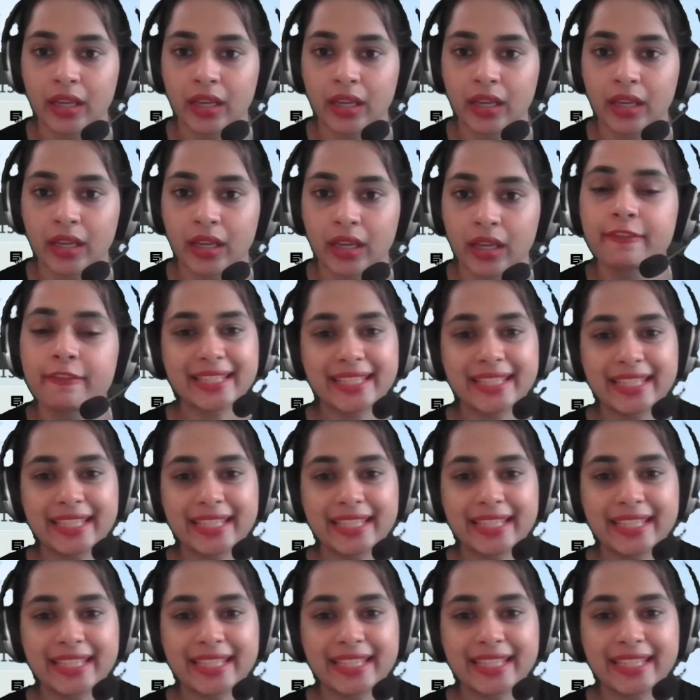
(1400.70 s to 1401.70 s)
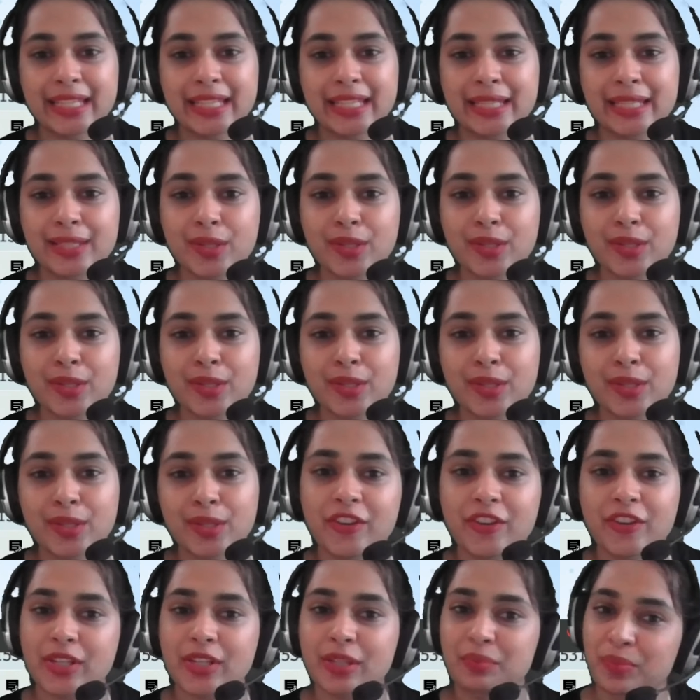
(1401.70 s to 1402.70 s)
First degree
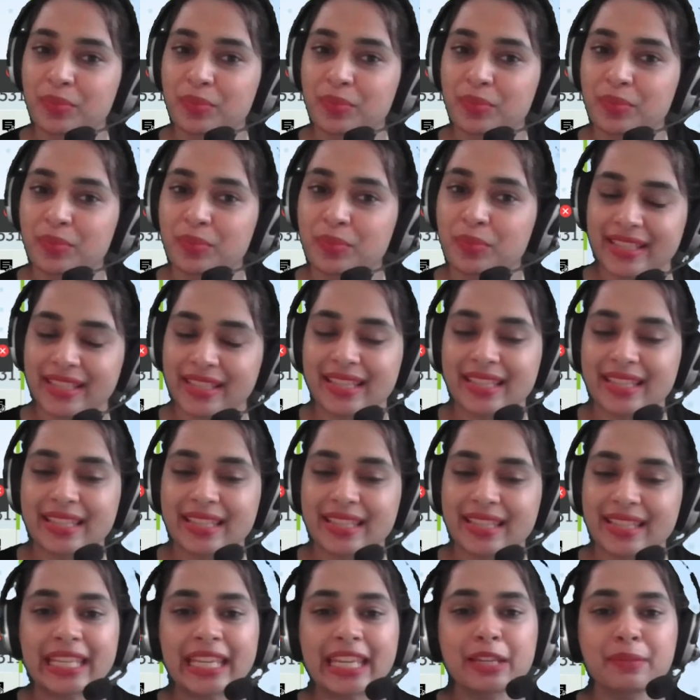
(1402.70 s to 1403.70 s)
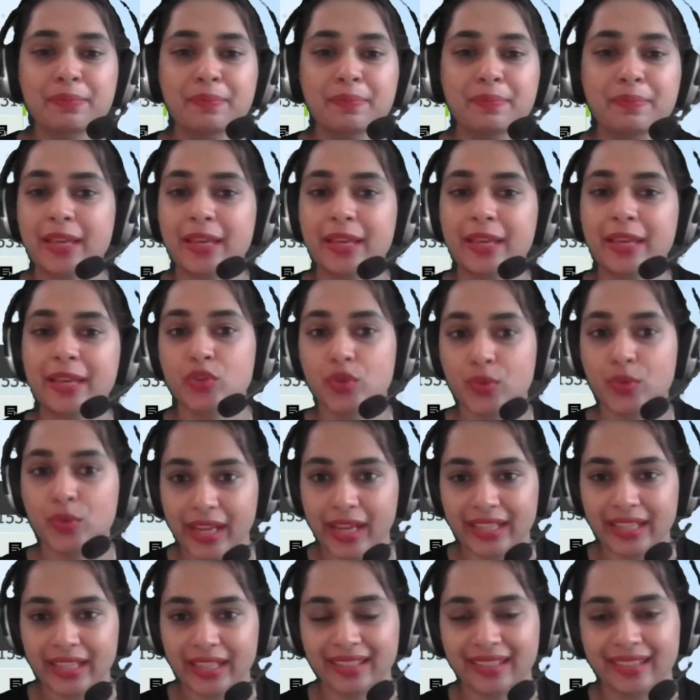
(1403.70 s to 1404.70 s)
superficial burns. Skin becomes
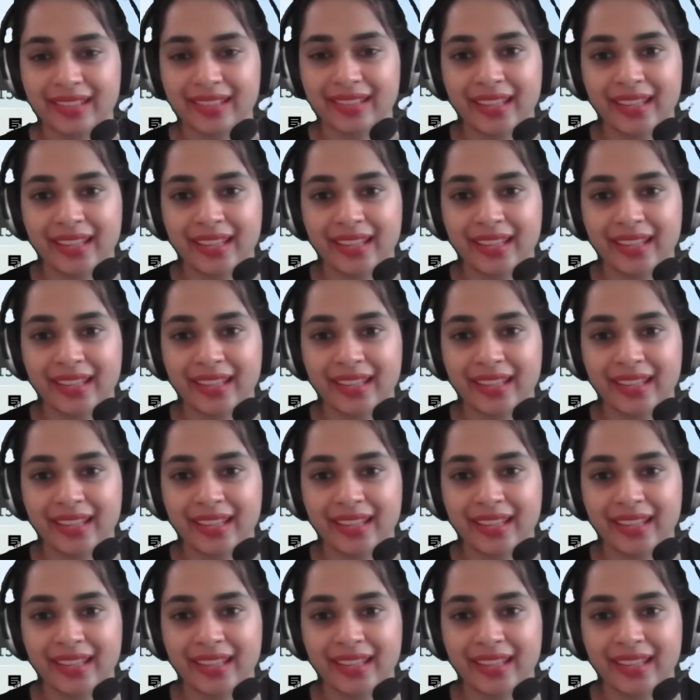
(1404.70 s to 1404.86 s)
red.